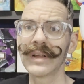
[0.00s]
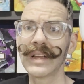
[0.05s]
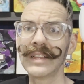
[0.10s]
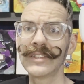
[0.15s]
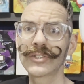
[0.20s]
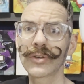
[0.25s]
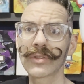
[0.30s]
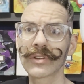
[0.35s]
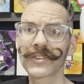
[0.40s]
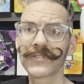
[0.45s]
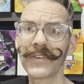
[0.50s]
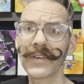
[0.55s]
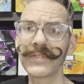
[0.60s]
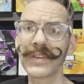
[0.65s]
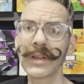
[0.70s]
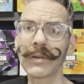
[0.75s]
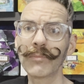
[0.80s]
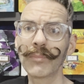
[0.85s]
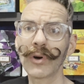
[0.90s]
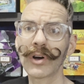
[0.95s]
And so there's
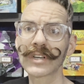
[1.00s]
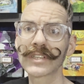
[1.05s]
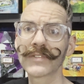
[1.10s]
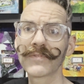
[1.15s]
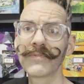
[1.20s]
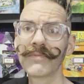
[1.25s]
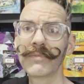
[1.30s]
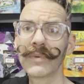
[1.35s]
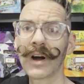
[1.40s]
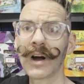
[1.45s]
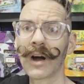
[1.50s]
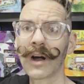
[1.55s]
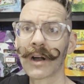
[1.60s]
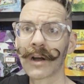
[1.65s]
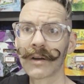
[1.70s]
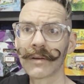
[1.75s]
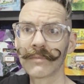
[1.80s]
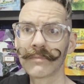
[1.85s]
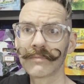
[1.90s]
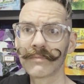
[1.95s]
15 books,
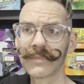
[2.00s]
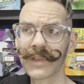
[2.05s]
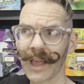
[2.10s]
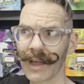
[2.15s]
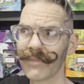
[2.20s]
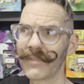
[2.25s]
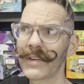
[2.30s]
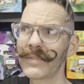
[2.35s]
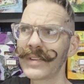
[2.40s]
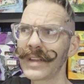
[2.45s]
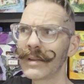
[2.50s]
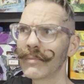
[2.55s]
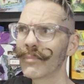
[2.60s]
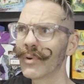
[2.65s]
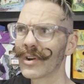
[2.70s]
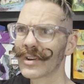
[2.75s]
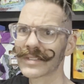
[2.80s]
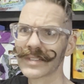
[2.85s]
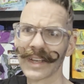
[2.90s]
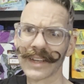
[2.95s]
15
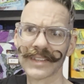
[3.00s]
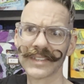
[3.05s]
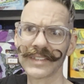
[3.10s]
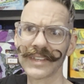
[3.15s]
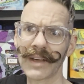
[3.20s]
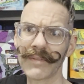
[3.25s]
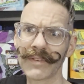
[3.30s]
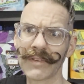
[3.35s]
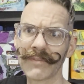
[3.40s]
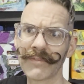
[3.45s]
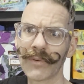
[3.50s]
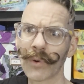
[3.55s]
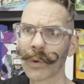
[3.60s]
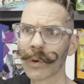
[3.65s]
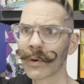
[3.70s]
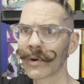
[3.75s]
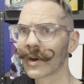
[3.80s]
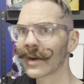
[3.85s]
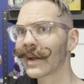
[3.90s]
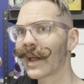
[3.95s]
books, like 7
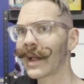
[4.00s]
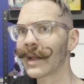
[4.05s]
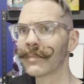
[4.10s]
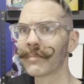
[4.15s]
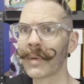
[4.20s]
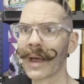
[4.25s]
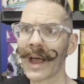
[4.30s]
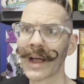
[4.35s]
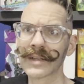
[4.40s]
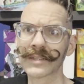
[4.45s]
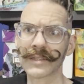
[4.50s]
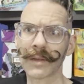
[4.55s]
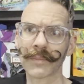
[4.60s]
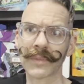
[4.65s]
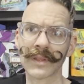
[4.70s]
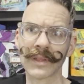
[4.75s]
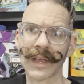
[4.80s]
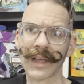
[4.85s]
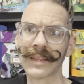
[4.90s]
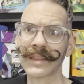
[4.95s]
forward, 8 back,
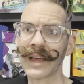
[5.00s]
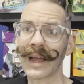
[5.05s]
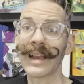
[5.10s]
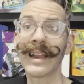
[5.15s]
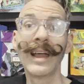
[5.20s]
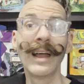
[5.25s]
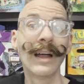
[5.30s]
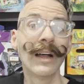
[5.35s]
something like that.